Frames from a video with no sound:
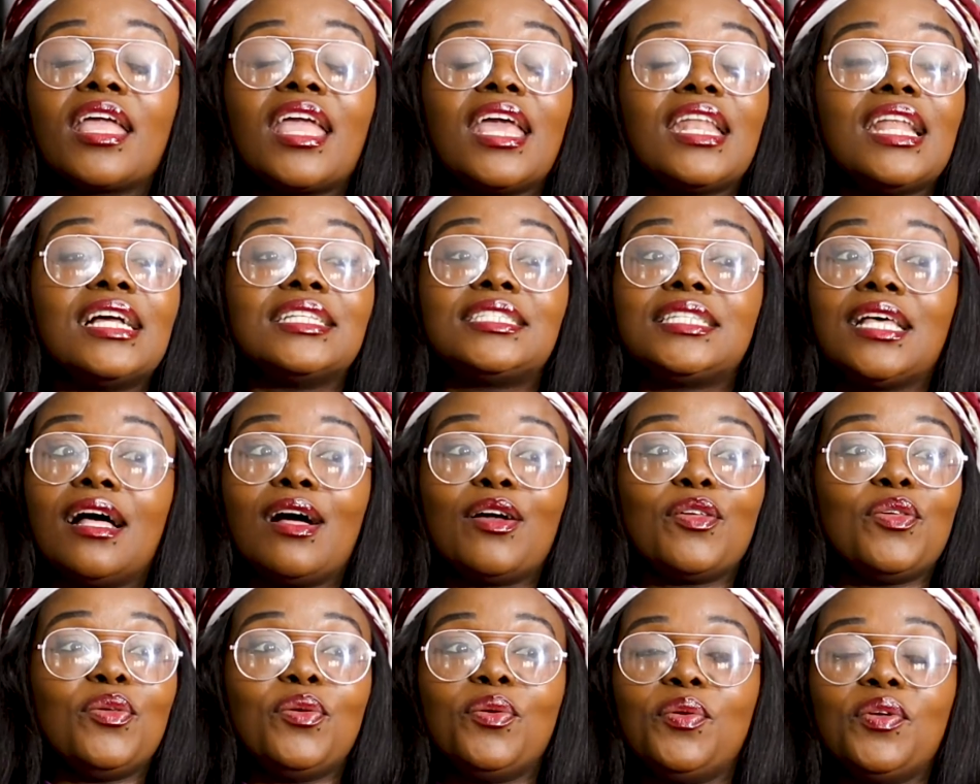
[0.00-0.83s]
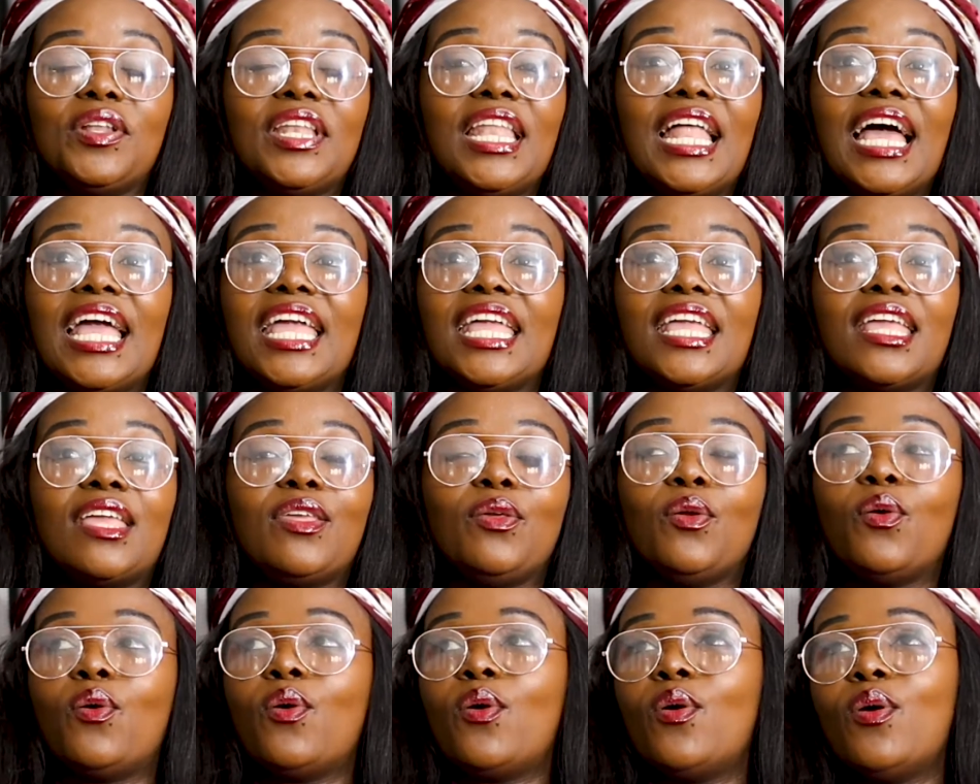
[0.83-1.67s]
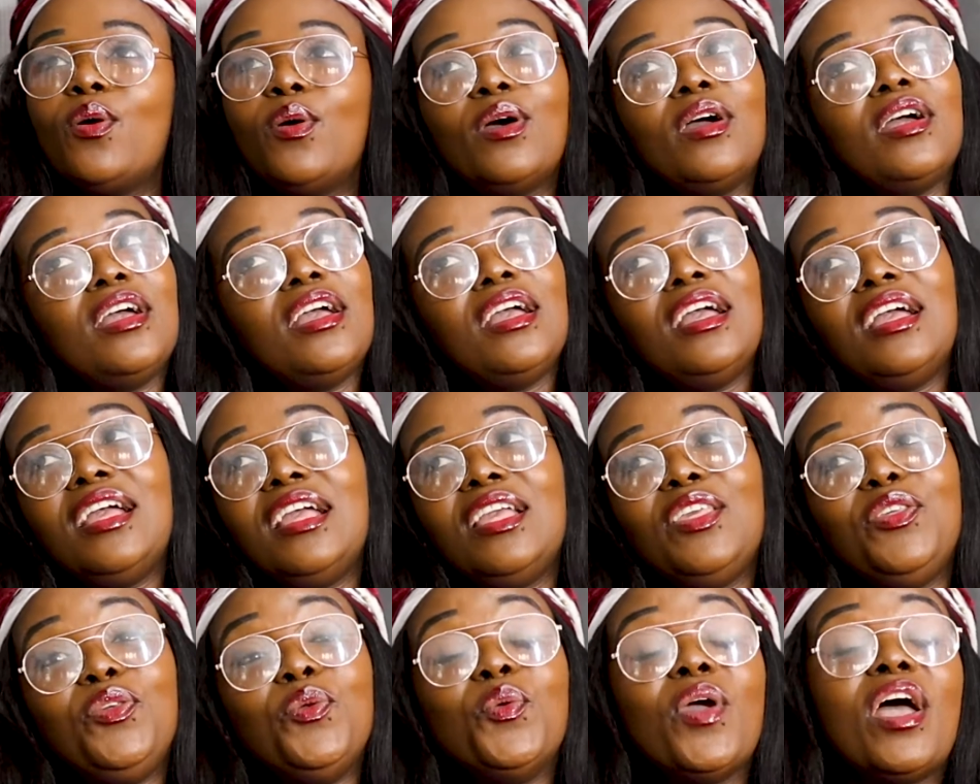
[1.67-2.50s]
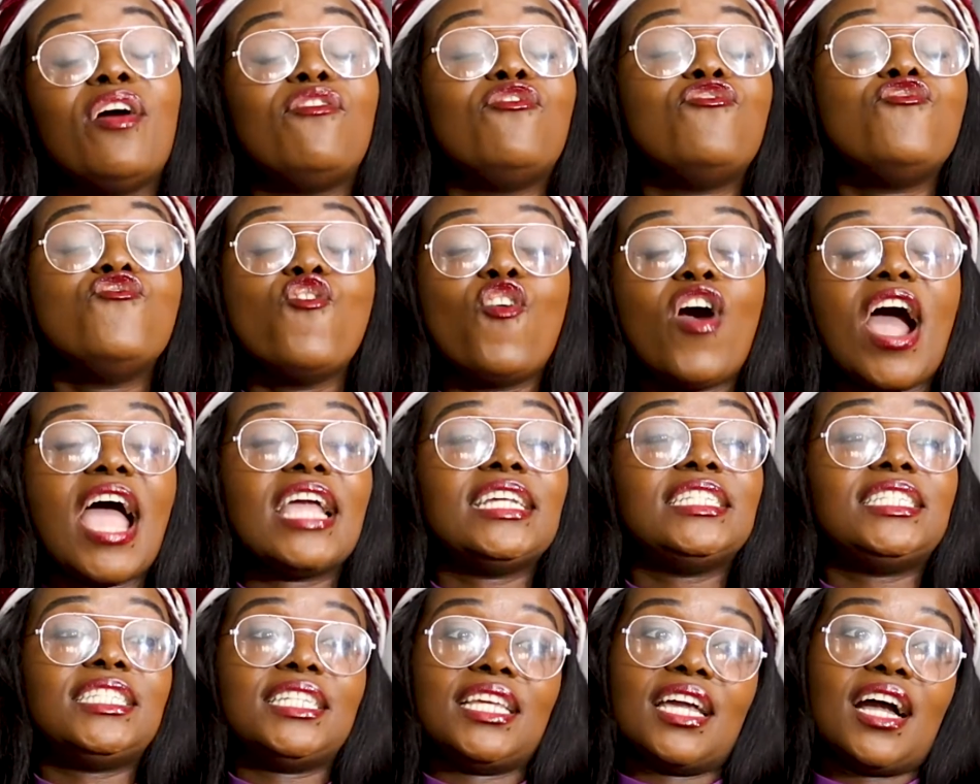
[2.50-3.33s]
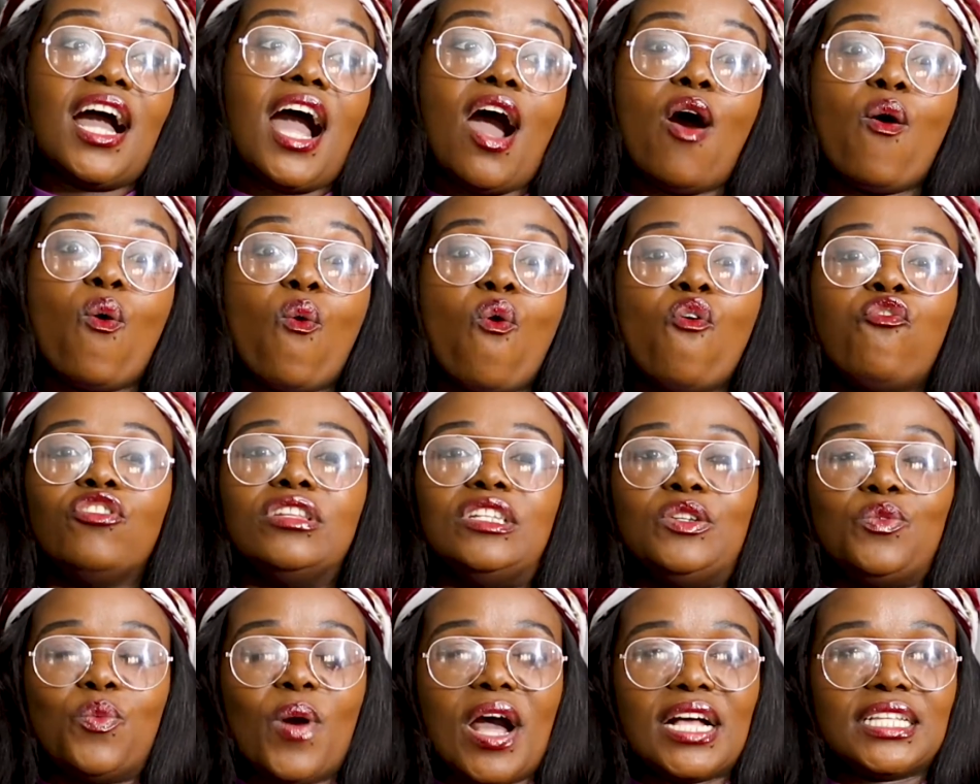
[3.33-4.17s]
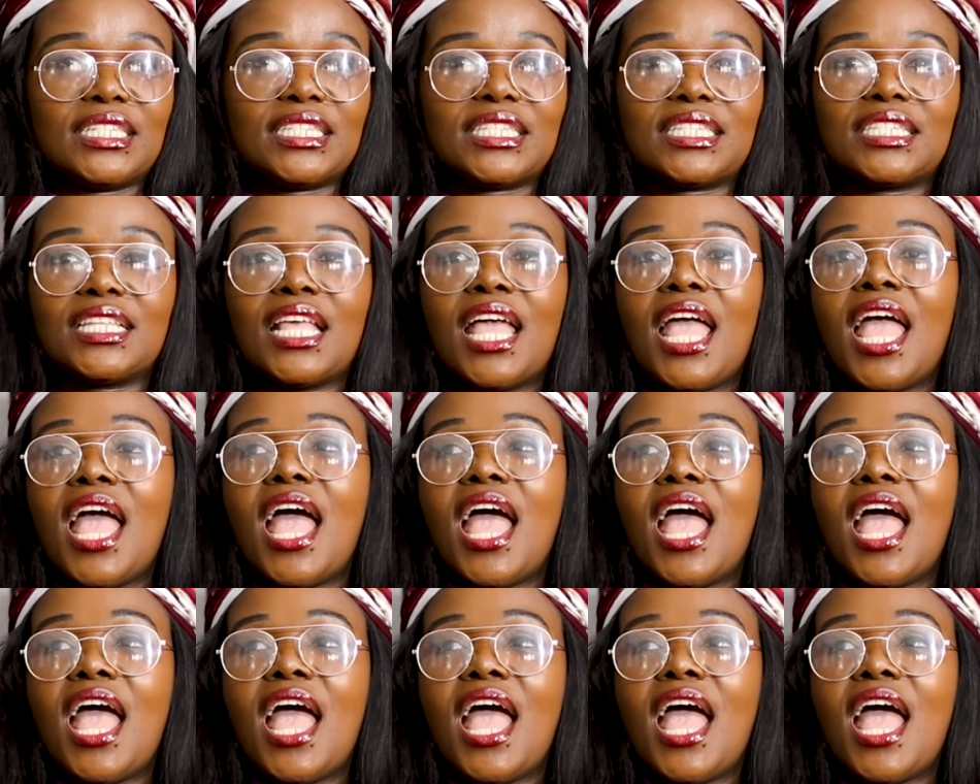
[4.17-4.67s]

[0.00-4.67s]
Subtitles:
Can I tell you, like, you have no idea how awful it was.